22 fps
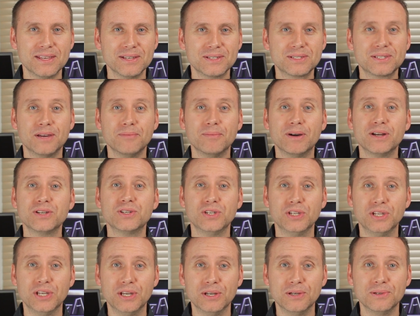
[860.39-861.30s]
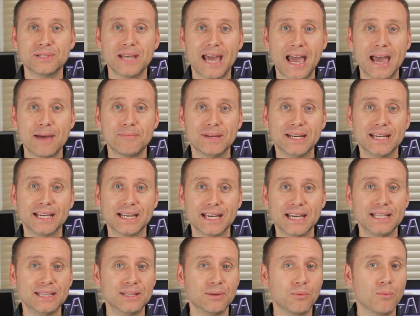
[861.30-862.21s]
There's so much news
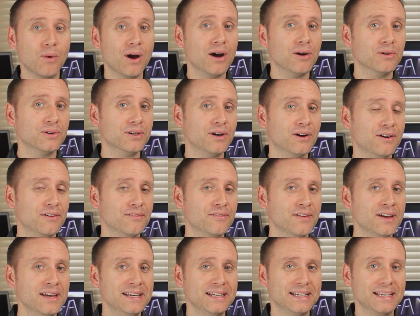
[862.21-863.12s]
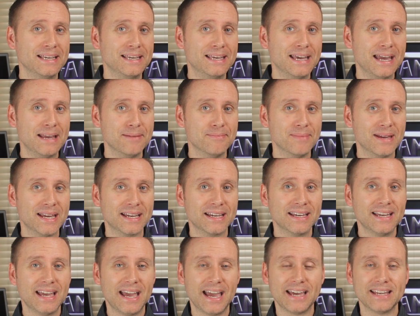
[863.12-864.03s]
happening in the world of
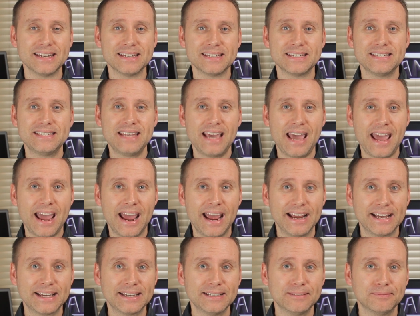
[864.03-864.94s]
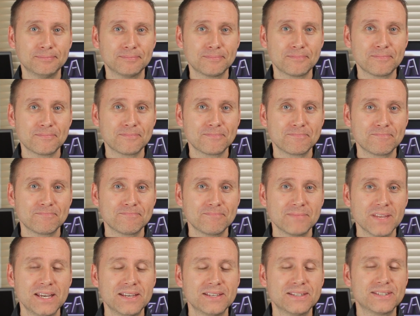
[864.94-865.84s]
gaming and tech.
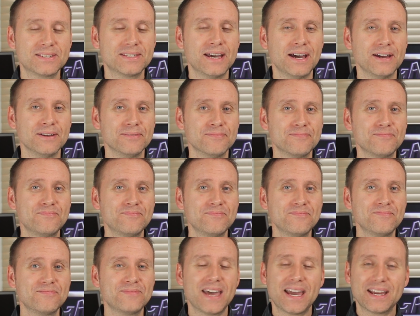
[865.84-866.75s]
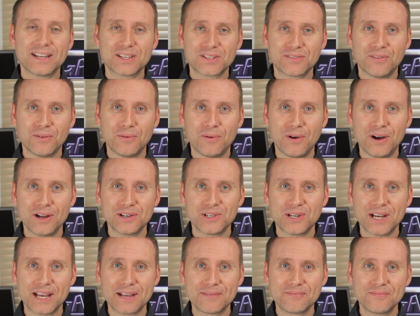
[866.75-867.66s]
So, thanks for
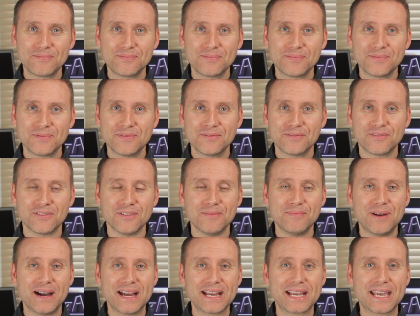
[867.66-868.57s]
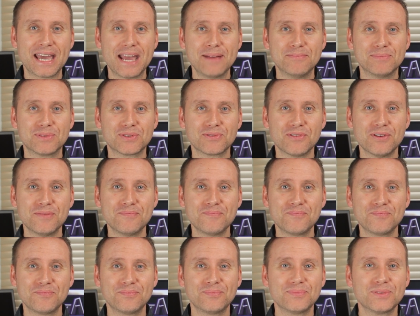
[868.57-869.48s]
watching. From my games
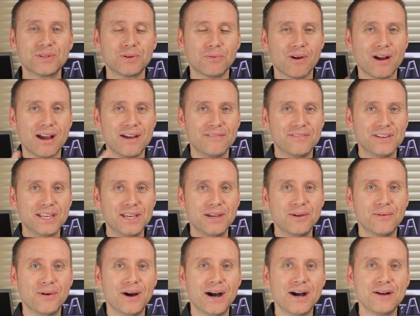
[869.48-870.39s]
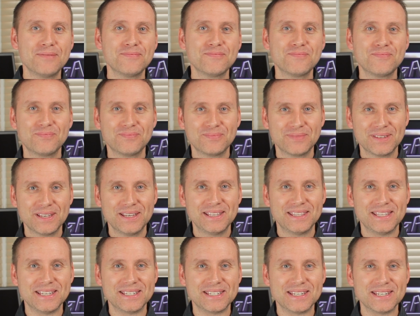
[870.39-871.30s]
room to wherever you are,
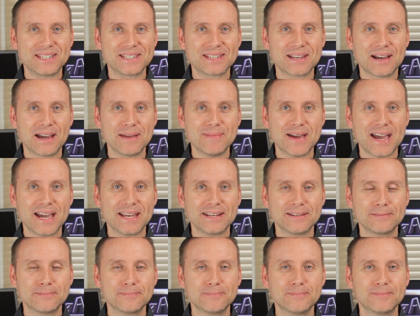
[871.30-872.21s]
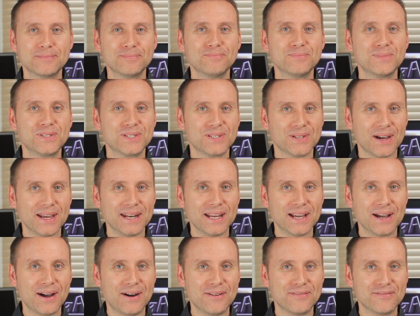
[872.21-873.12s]
this is Psiman
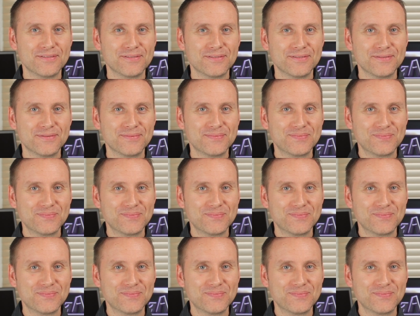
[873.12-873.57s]
signing off.